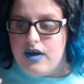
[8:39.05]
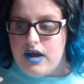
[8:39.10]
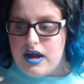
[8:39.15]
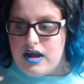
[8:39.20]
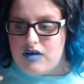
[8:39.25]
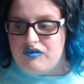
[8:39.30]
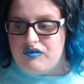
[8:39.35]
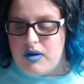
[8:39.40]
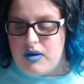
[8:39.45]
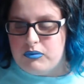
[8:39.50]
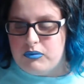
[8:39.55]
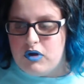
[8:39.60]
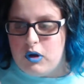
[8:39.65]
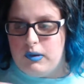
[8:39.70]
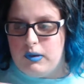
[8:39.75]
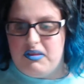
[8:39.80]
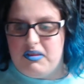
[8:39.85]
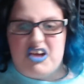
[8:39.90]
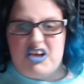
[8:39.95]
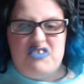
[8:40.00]
If I'm
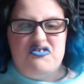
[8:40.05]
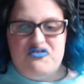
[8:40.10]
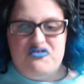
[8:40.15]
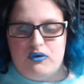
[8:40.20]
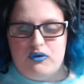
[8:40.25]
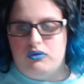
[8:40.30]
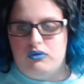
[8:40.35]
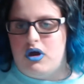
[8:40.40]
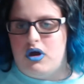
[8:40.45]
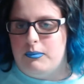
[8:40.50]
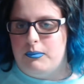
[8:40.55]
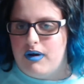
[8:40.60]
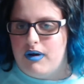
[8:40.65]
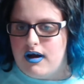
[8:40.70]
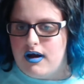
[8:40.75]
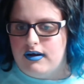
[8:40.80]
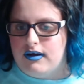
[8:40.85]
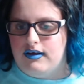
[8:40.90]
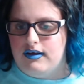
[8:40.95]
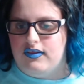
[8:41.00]
going like full-on
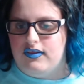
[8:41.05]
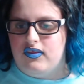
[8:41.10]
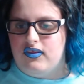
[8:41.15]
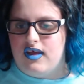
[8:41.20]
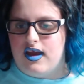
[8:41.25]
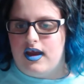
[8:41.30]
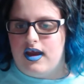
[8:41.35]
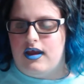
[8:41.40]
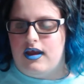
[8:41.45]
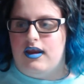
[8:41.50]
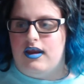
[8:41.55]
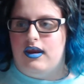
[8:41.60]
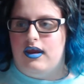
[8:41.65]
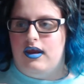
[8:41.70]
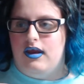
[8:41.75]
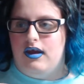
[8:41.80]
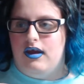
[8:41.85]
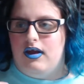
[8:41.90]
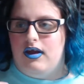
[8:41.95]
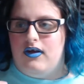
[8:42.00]
punk, then,
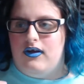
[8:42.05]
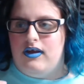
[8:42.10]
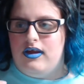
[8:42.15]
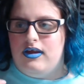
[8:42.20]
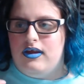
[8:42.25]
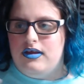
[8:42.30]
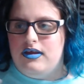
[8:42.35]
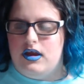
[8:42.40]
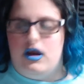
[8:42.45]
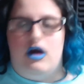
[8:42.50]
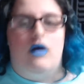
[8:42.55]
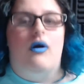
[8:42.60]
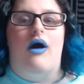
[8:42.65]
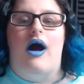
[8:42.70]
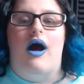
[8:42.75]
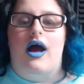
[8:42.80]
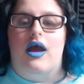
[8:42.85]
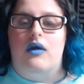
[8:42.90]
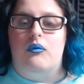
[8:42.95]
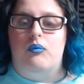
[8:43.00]
you know,
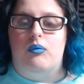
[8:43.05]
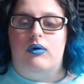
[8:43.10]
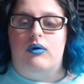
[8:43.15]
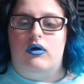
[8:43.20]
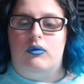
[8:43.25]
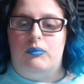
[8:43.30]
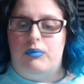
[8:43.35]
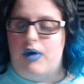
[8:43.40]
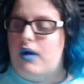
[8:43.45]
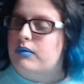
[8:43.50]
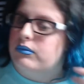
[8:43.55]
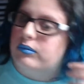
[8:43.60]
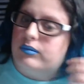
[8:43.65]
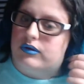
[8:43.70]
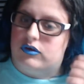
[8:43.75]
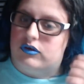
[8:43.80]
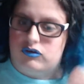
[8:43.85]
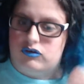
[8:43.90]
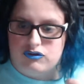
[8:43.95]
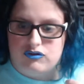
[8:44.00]
I will
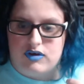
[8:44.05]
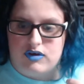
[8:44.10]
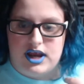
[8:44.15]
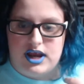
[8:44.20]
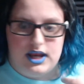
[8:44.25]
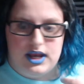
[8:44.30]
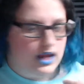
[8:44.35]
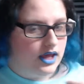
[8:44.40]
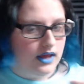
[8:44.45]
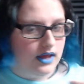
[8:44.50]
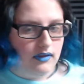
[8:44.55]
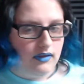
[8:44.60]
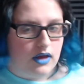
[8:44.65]
probably straighten it.